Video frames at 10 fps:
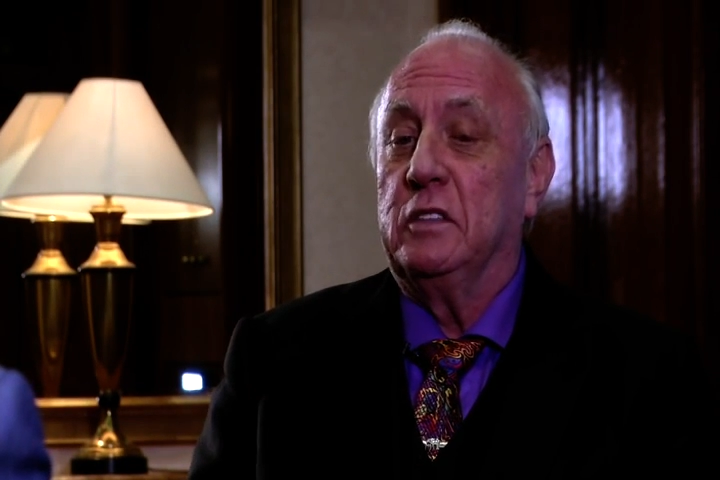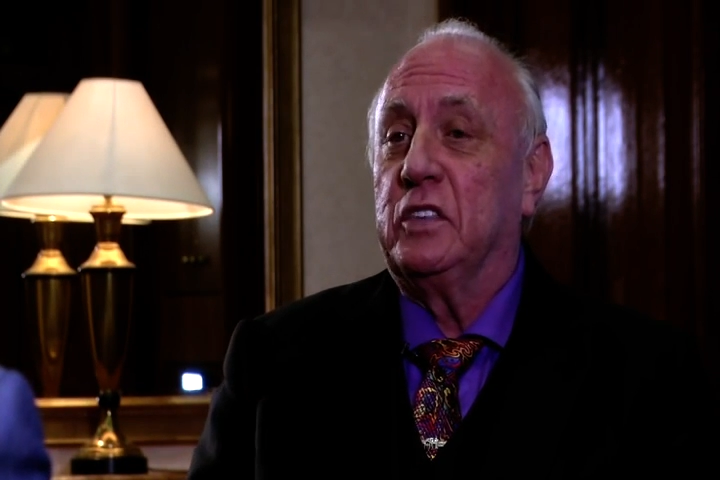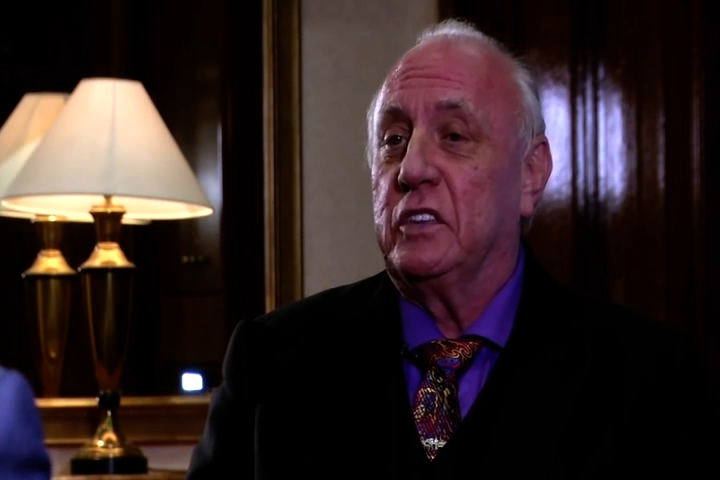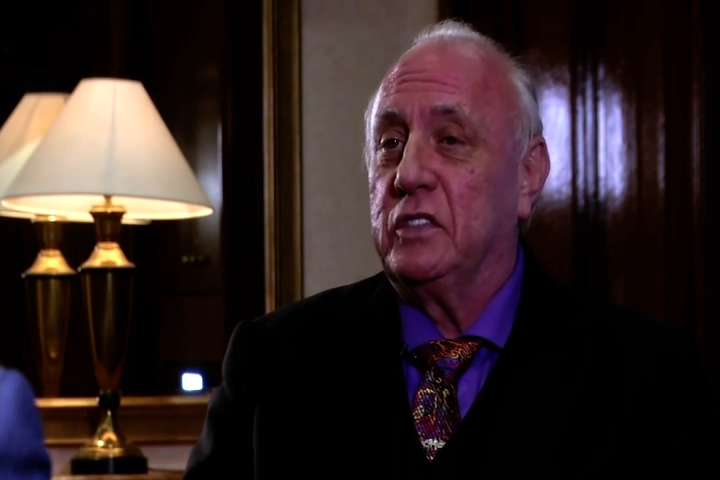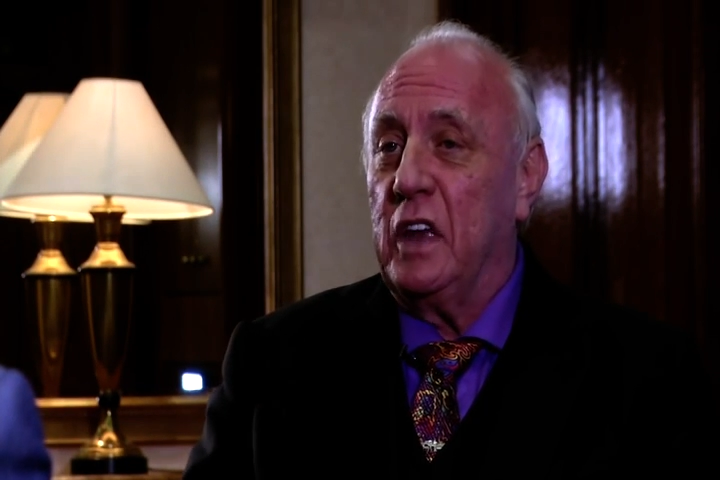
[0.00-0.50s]

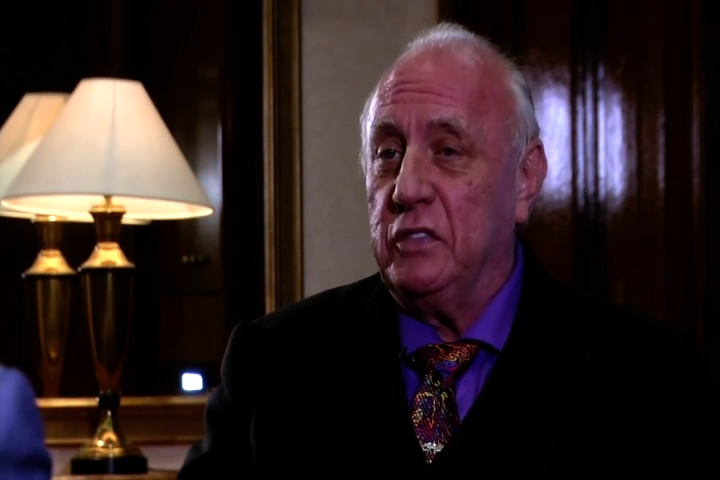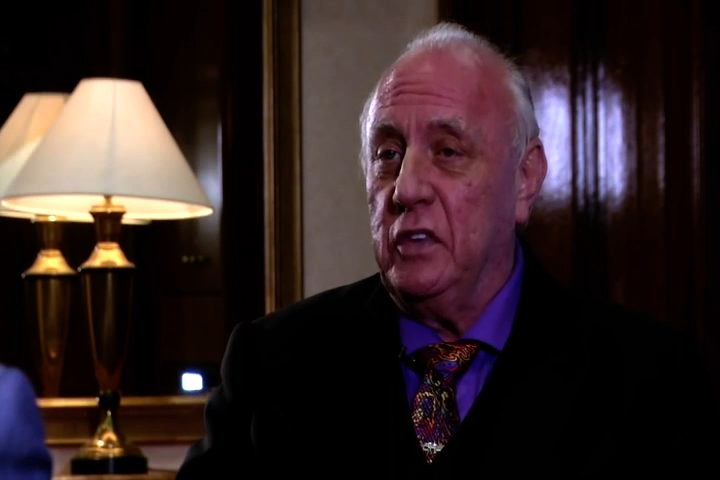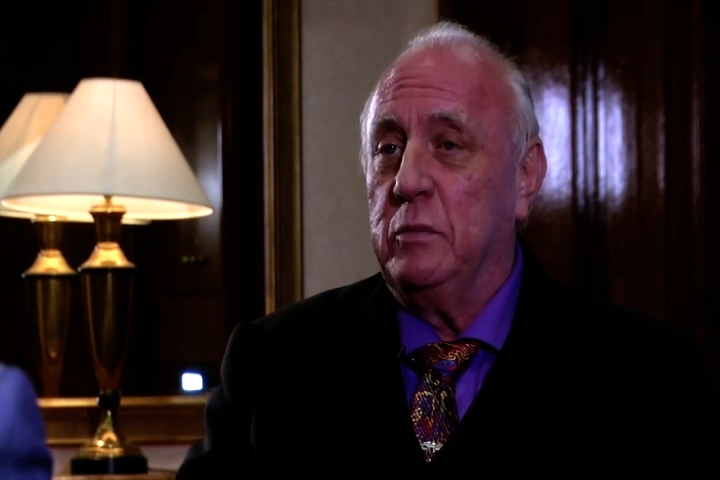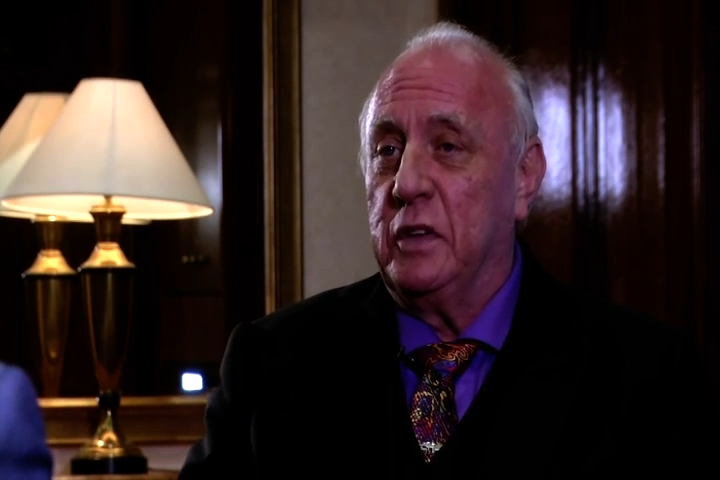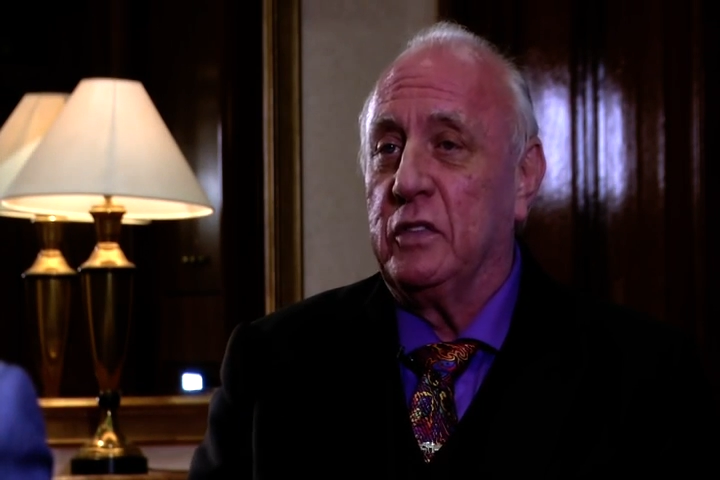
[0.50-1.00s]
success
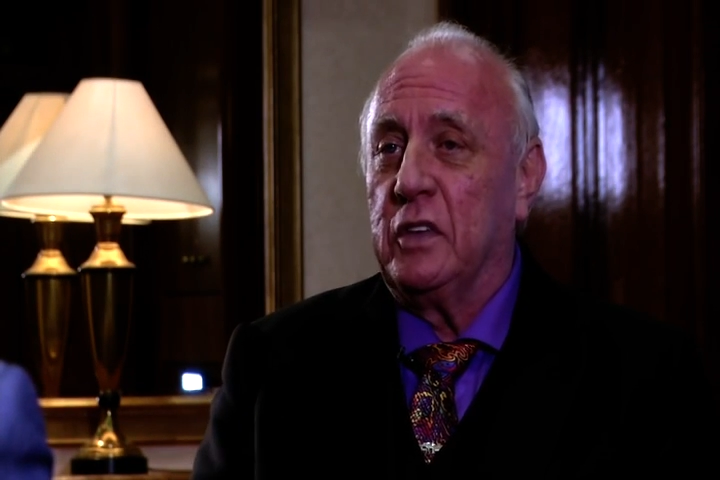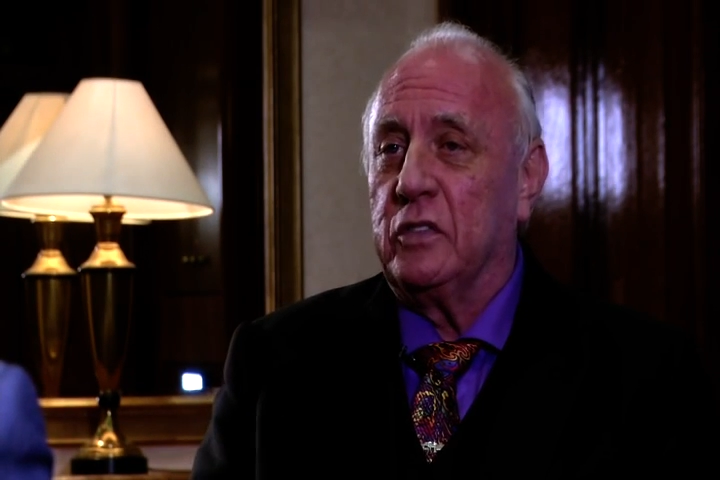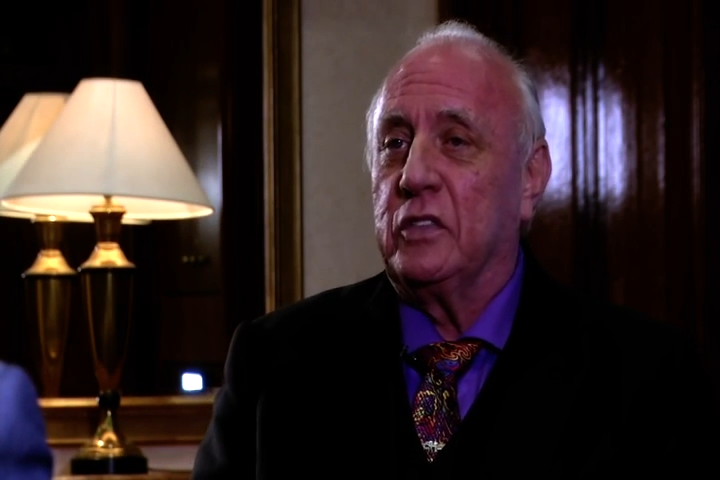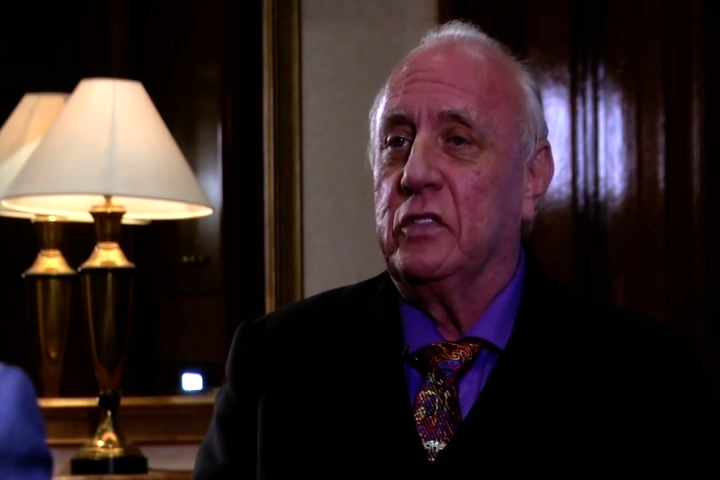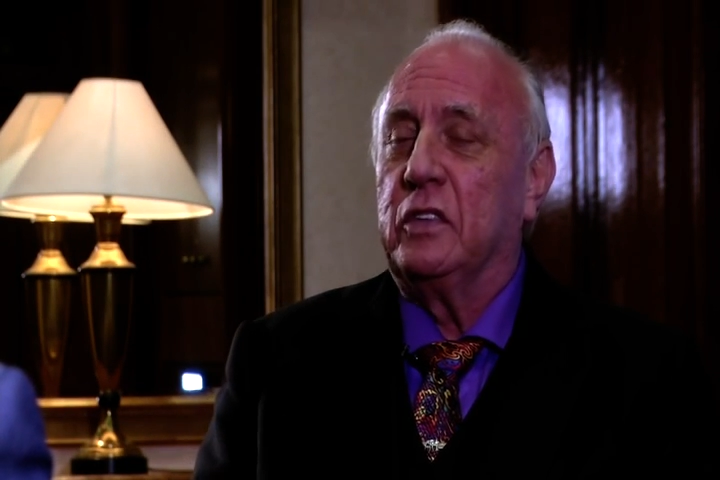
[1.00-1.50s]
in
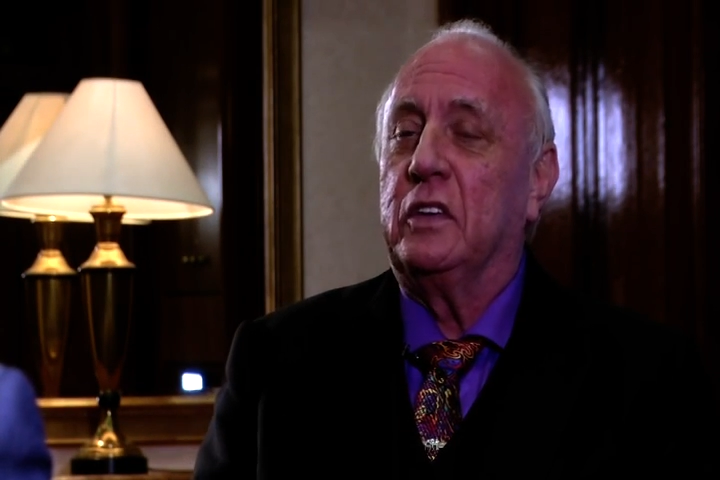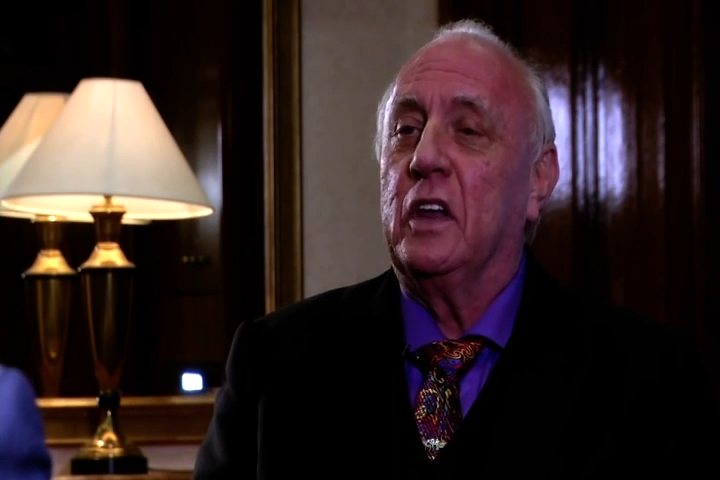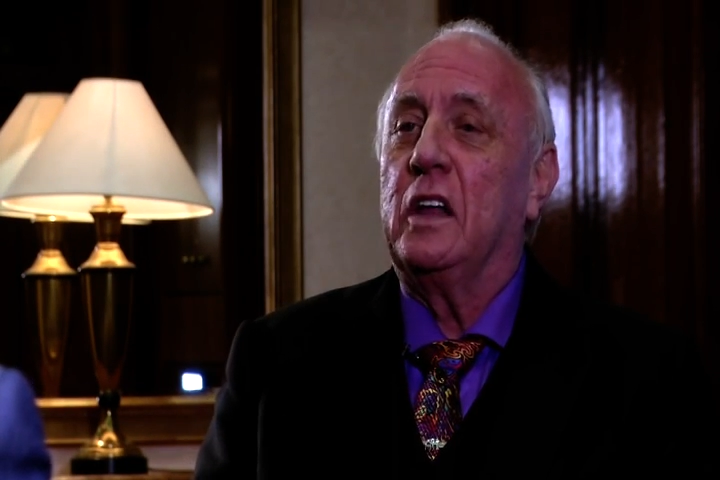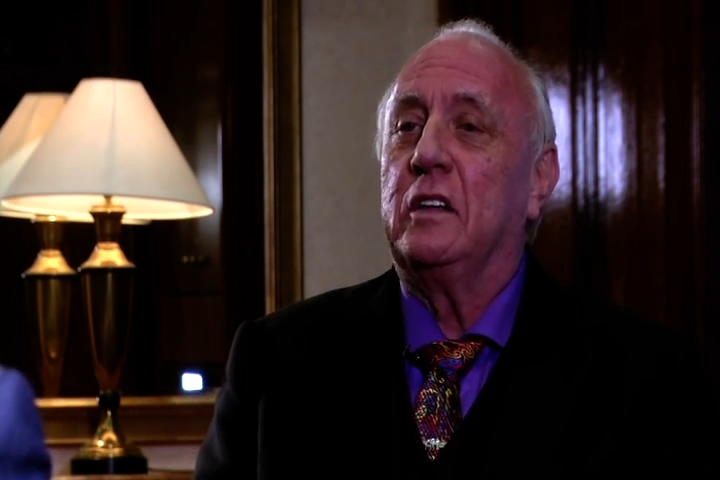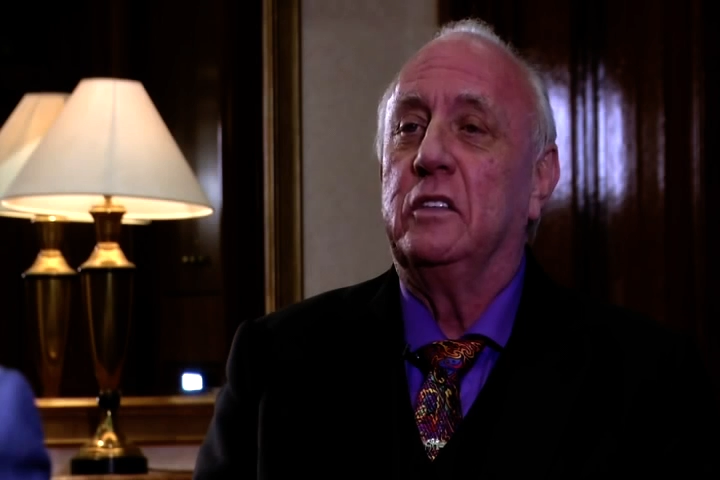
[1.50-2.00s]
business isn't
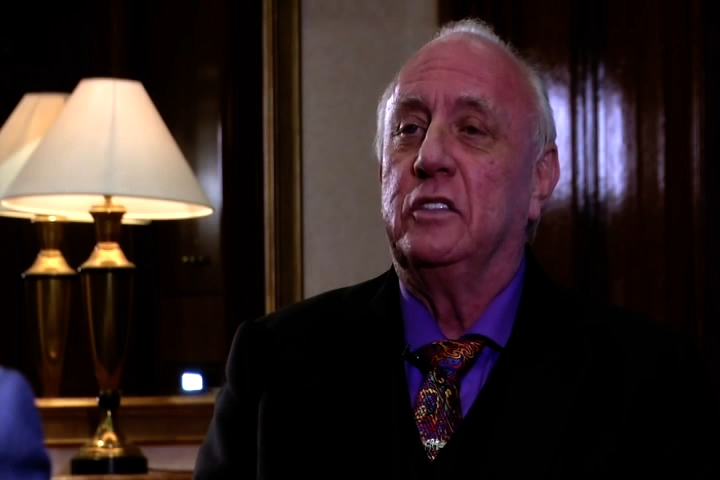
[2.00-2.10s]
done